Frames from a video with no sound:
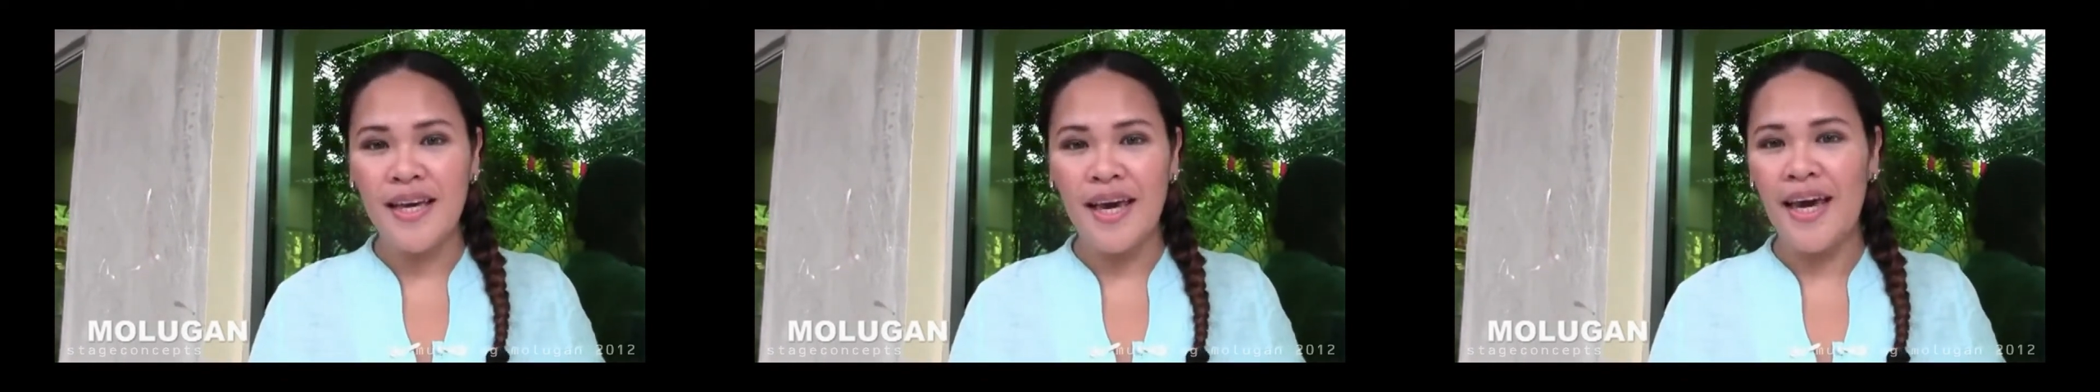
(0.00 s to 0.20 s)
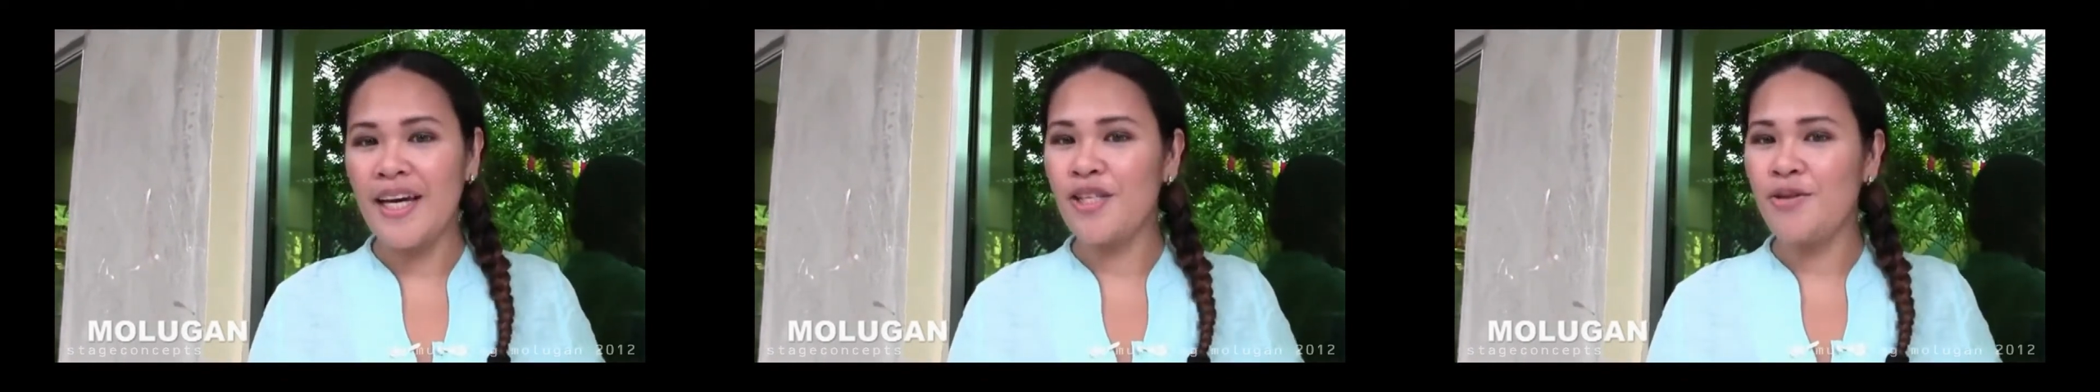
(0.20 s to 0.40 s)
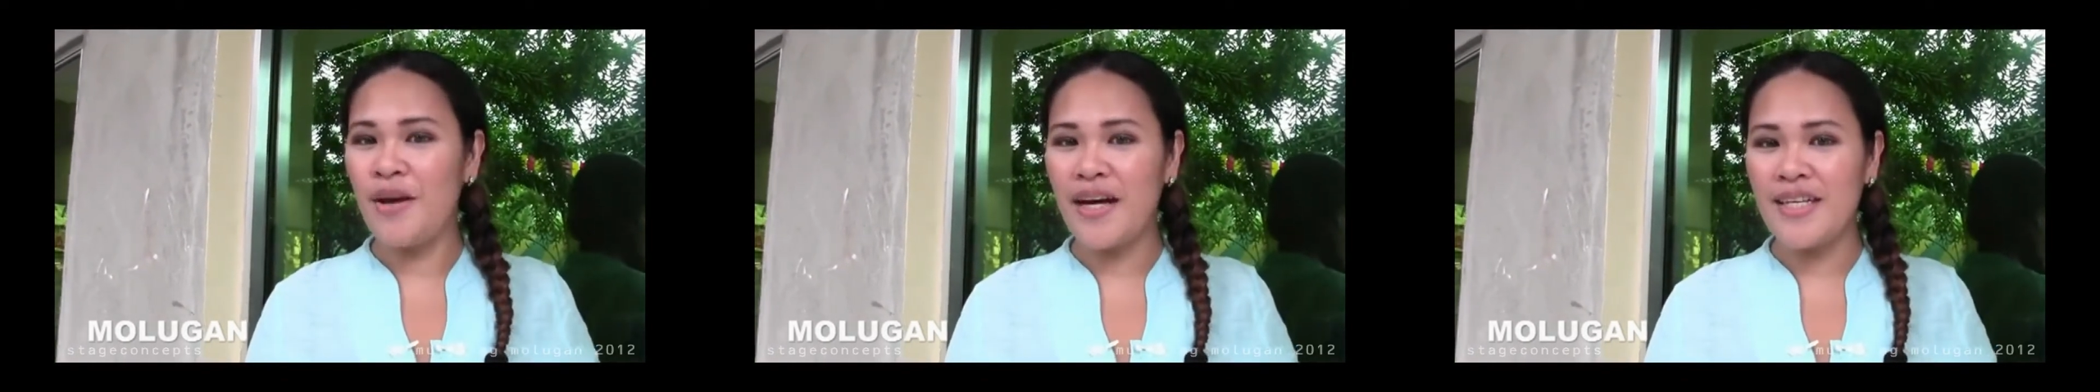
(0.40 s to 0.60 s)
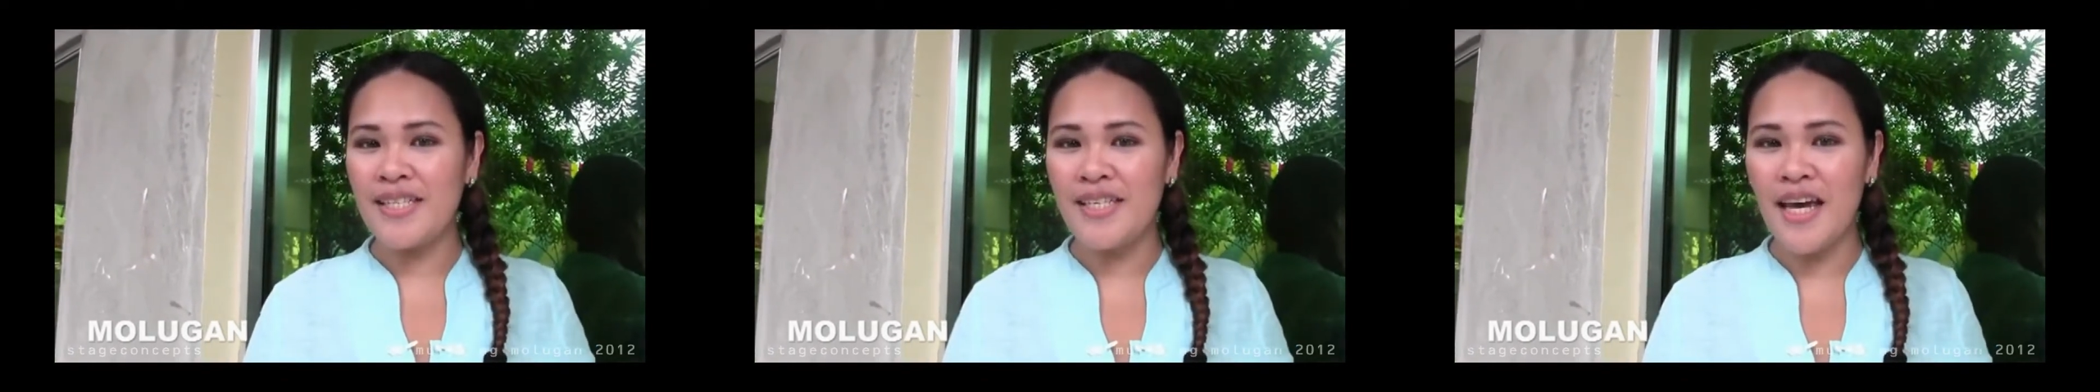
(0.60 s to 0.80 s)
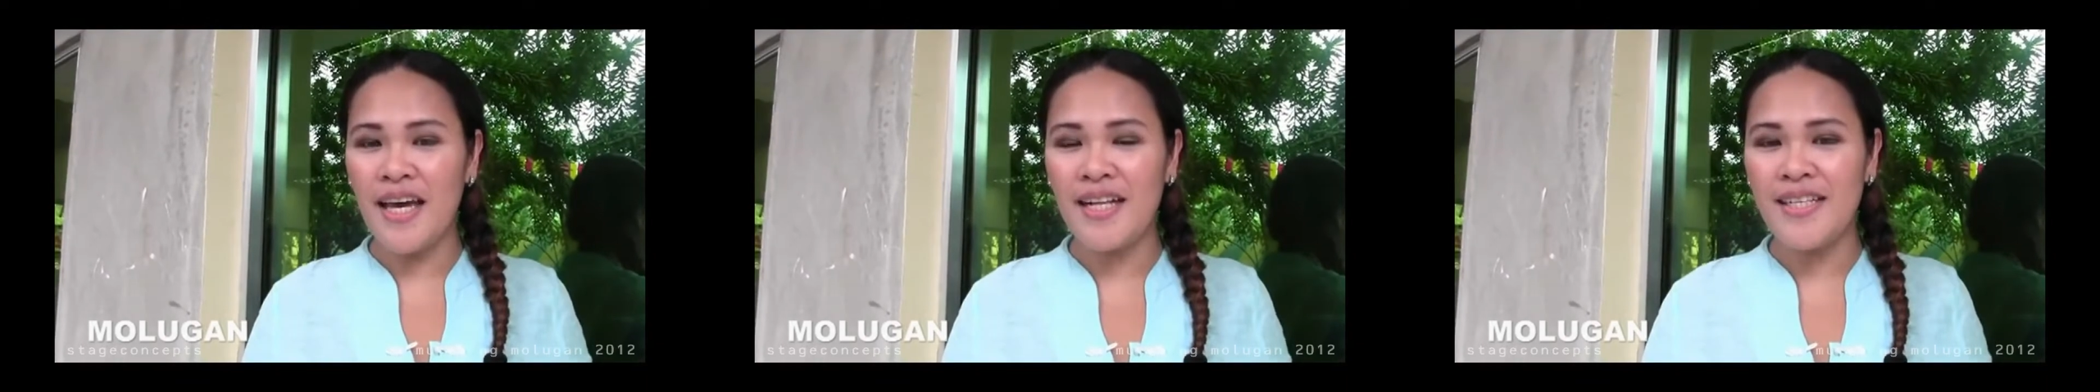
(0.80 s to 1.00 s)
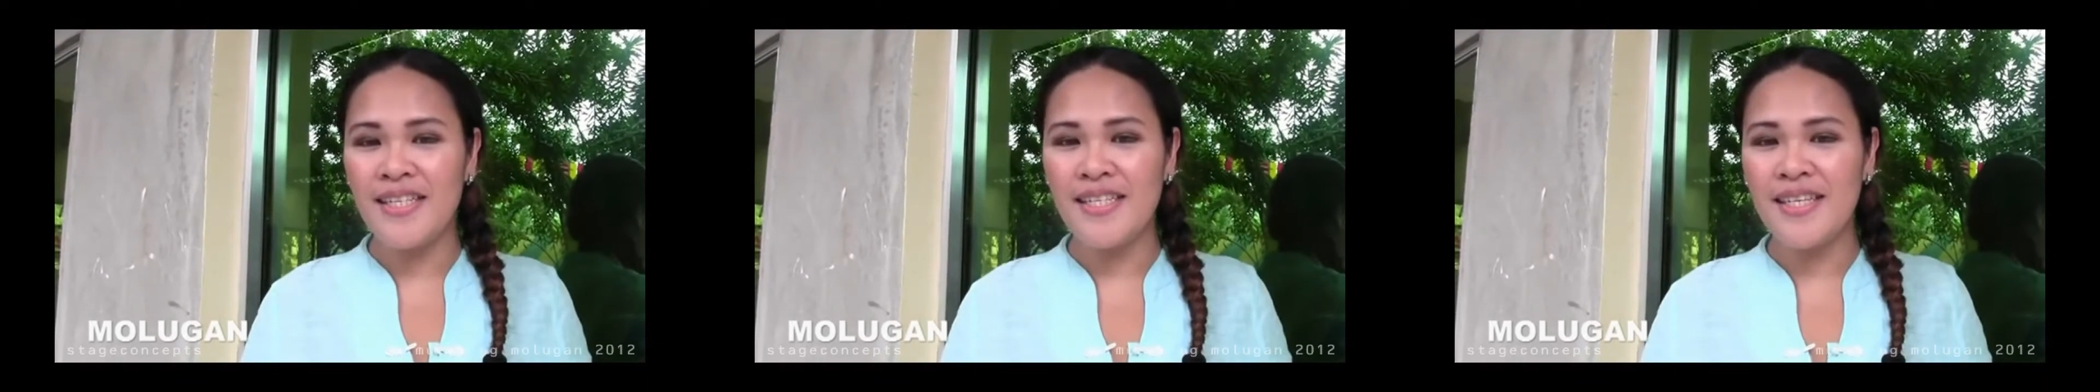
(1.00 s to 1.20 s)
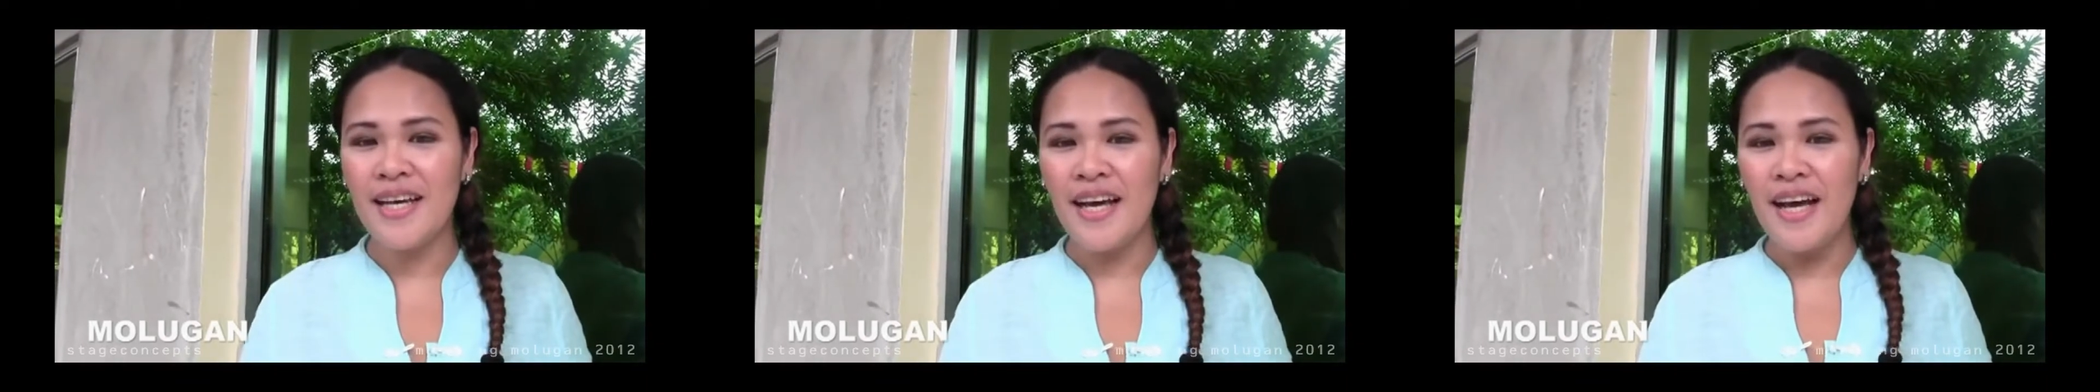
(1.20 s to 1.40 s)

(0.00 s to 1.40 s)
Extract Sales,